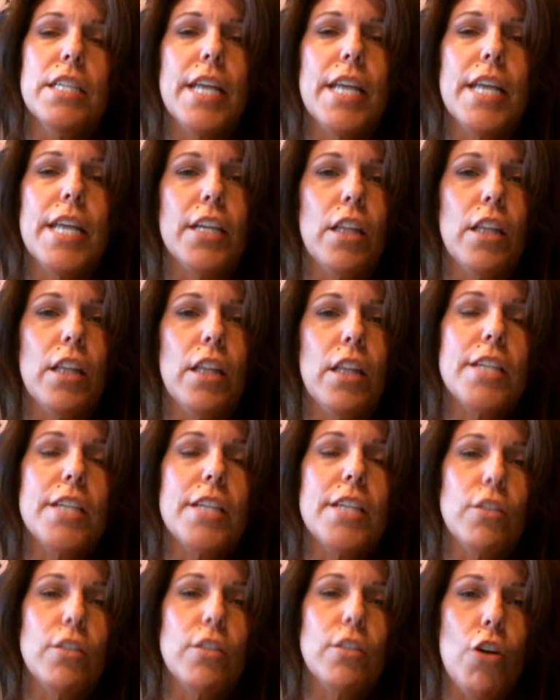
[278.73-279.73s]
take a
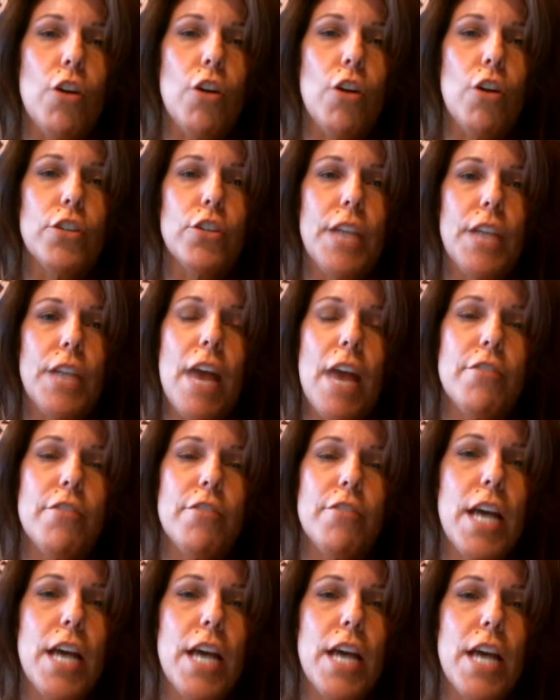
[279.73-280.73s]
lot longer to have
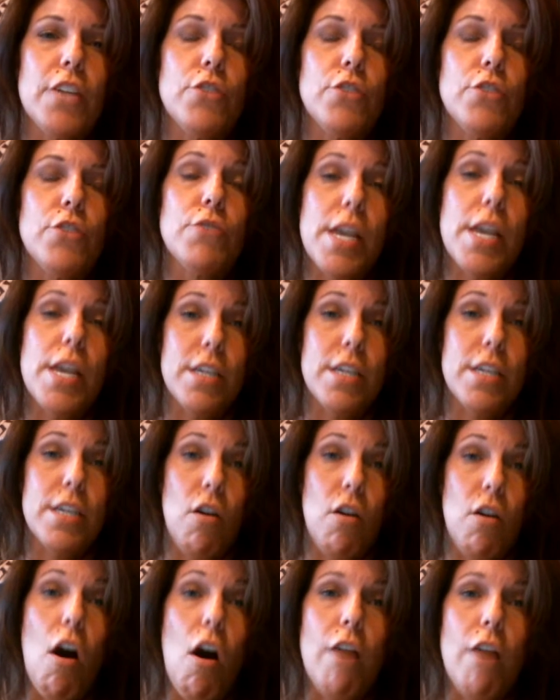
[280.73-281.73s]
your tattoo taken
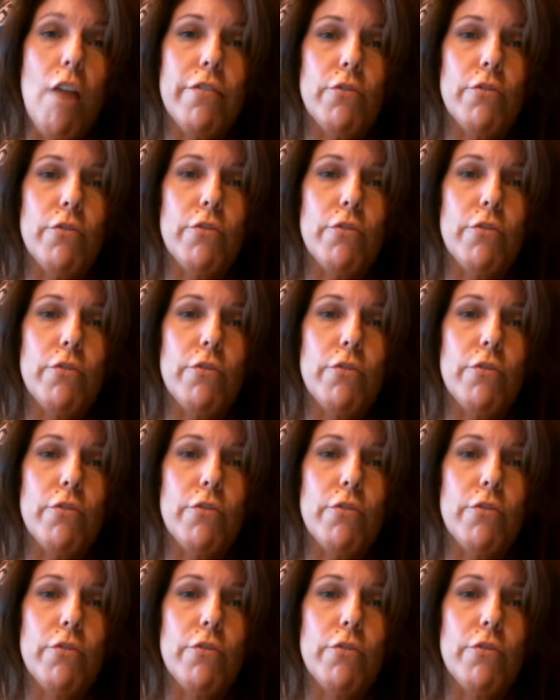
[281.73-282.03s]
off